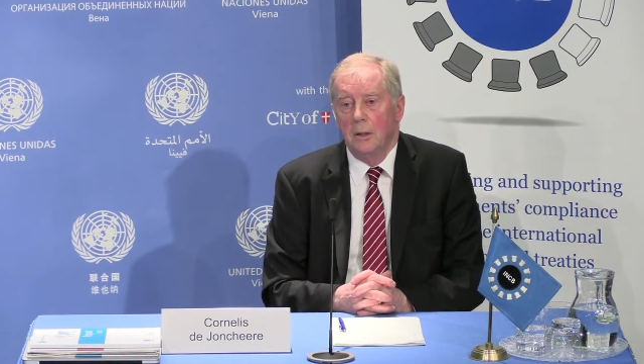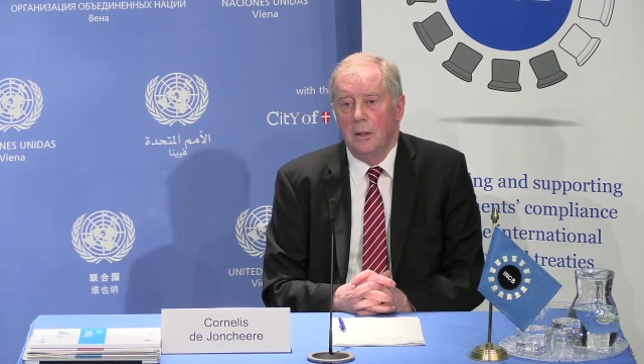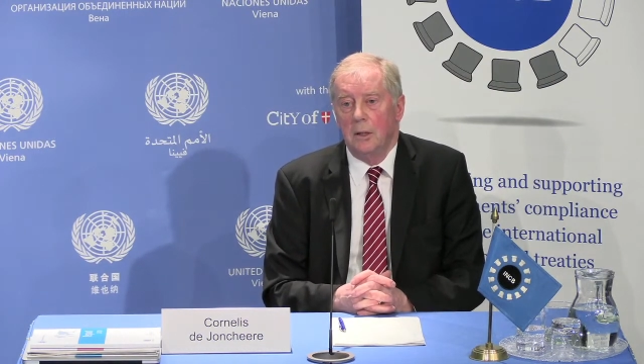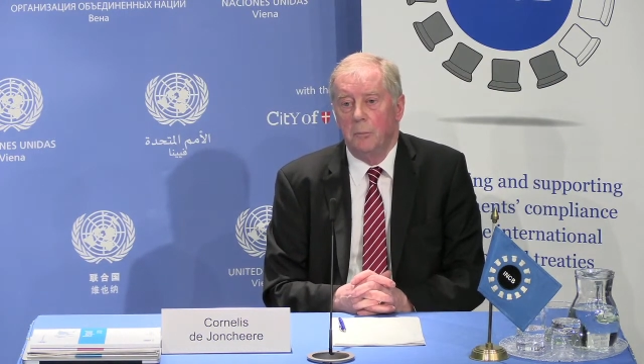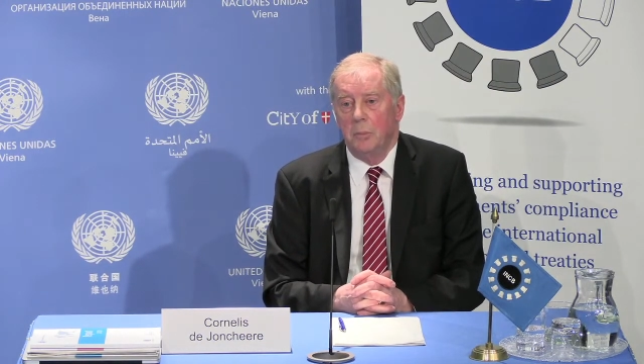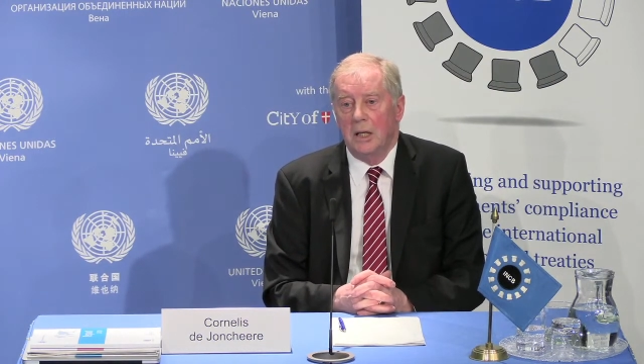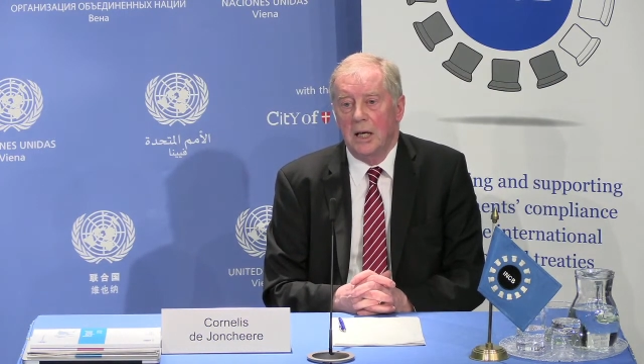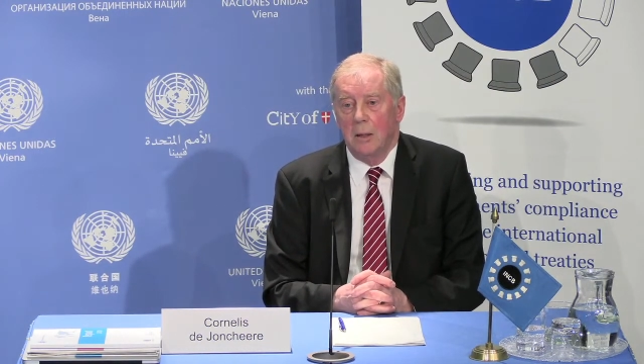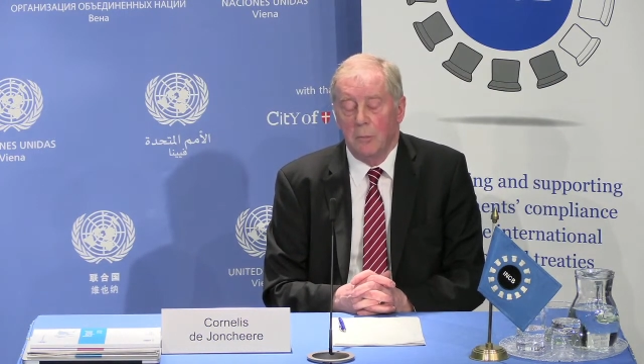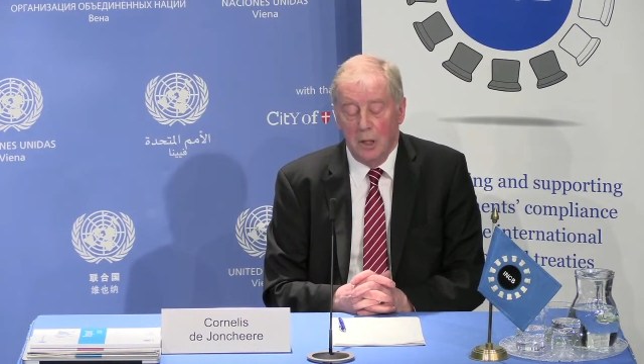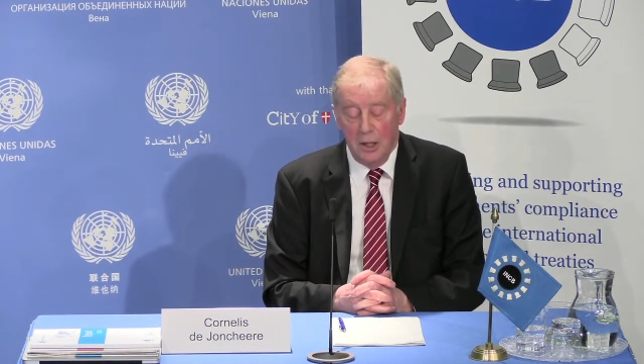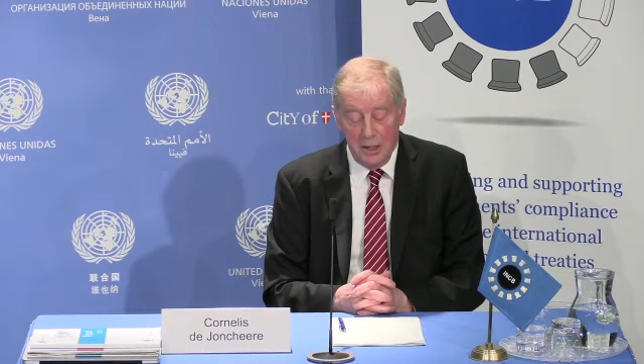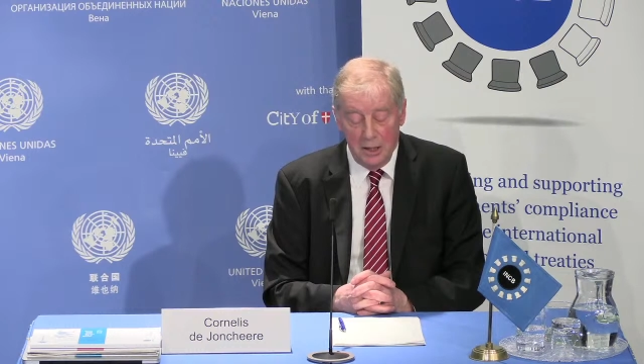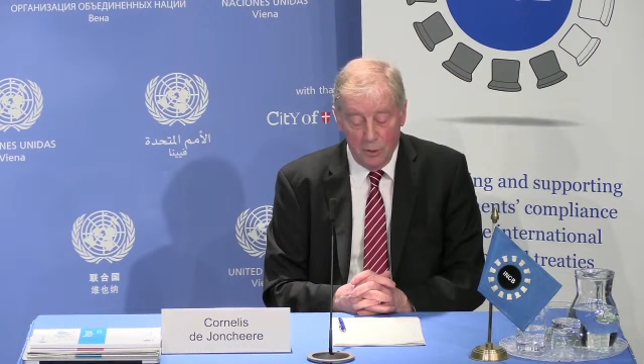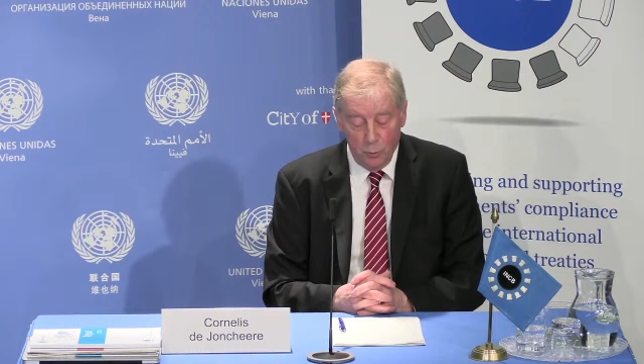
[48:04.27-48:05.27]
it became
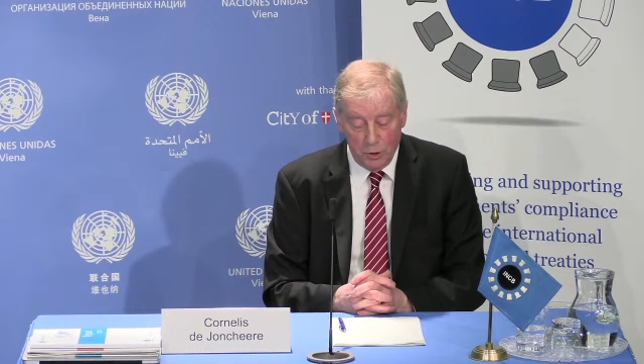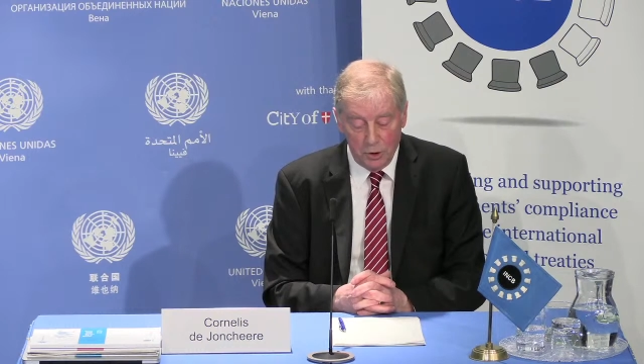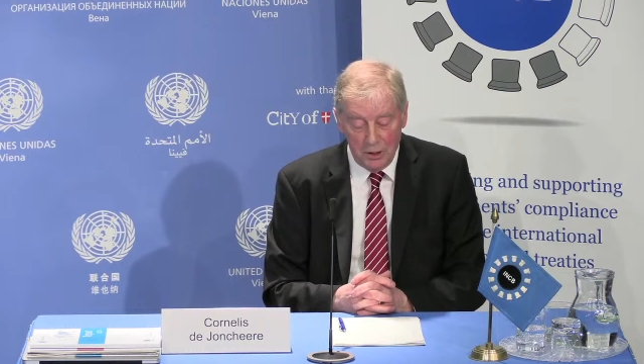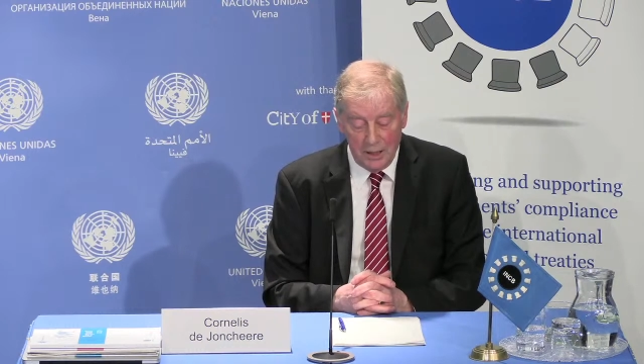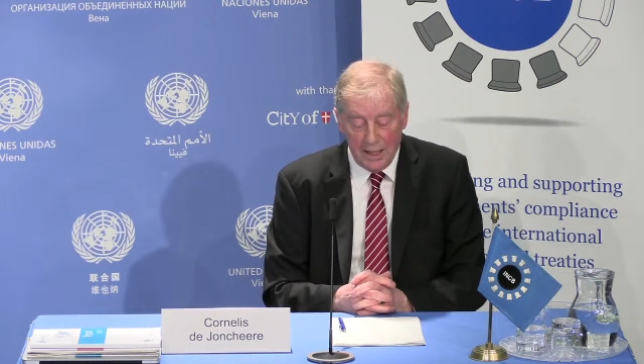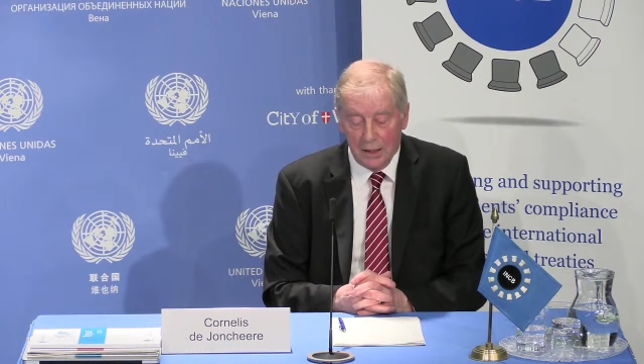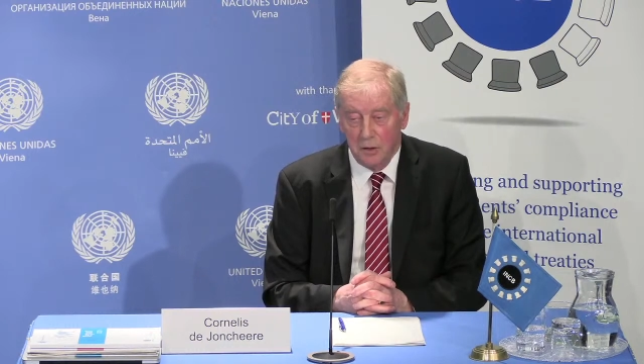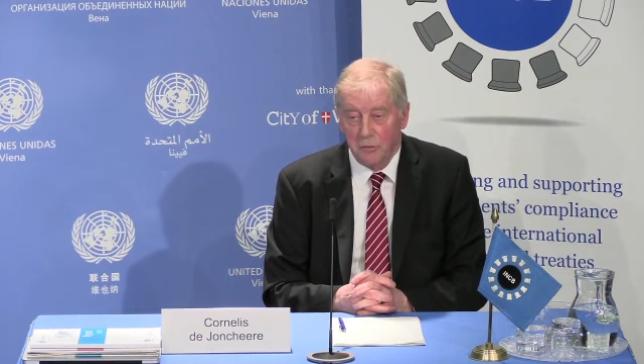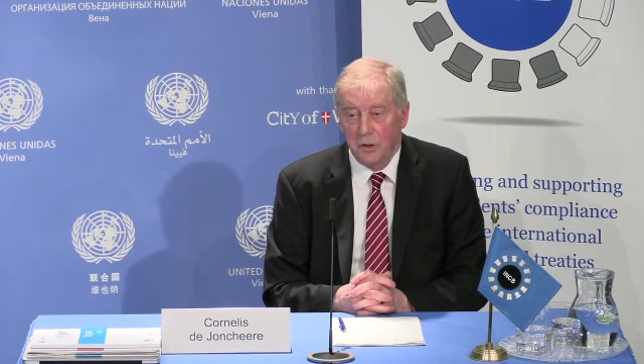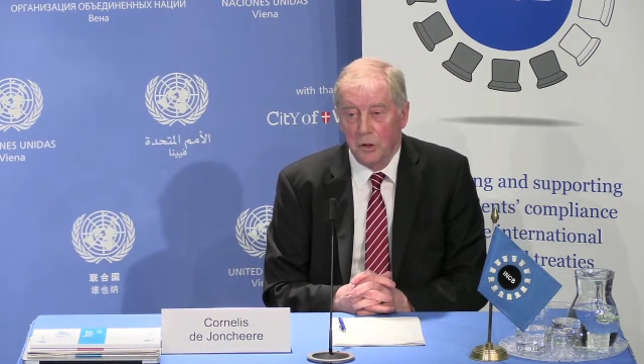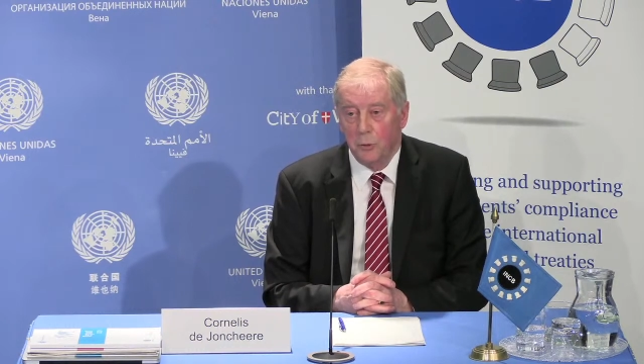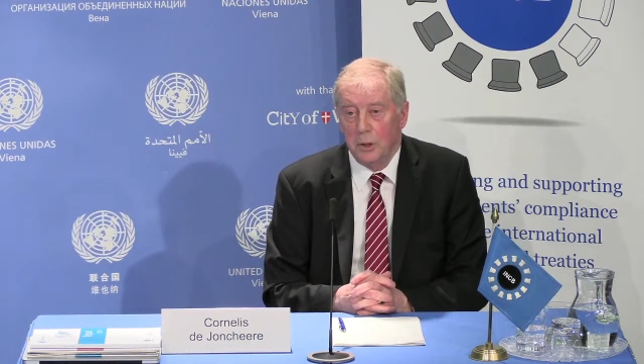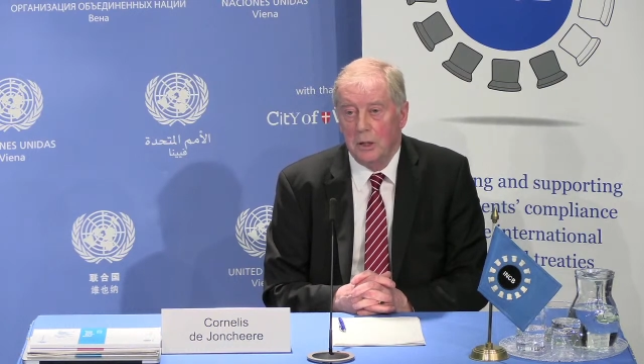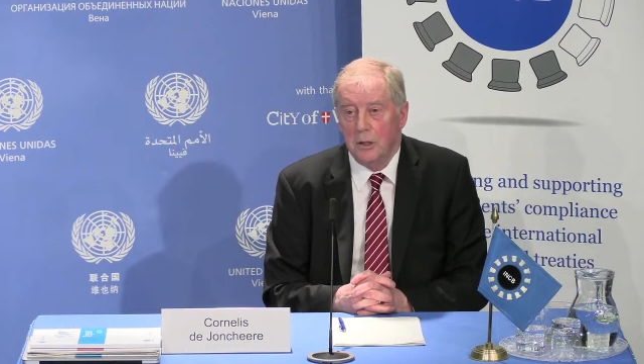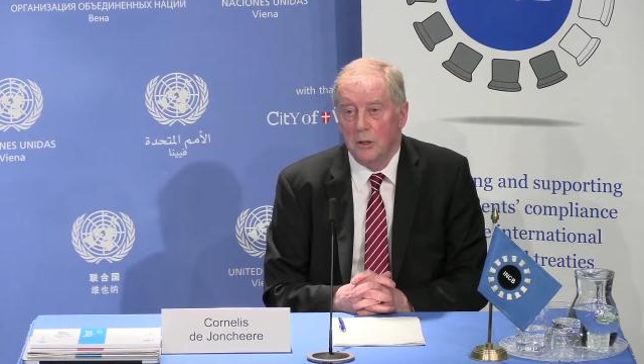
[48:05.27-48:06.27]
clear what the active
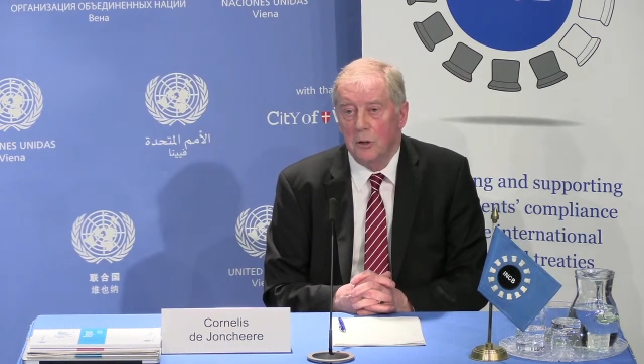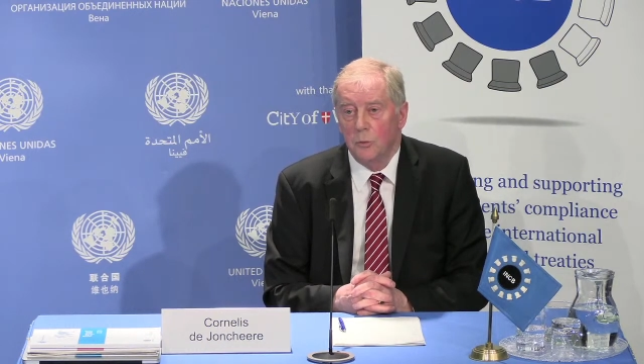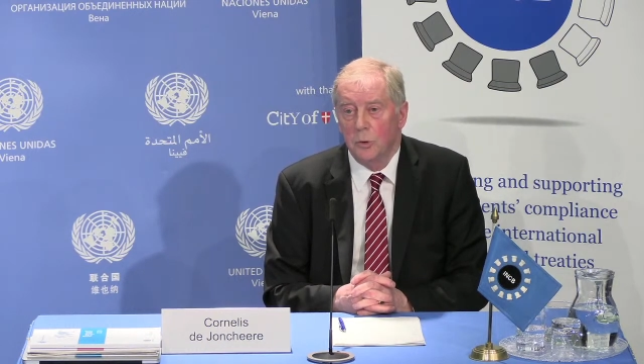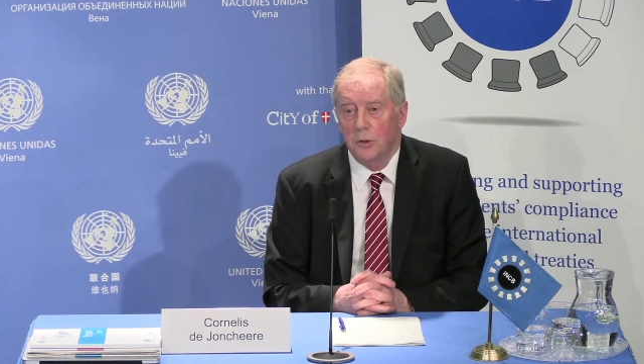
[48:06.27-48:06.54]
ingredient,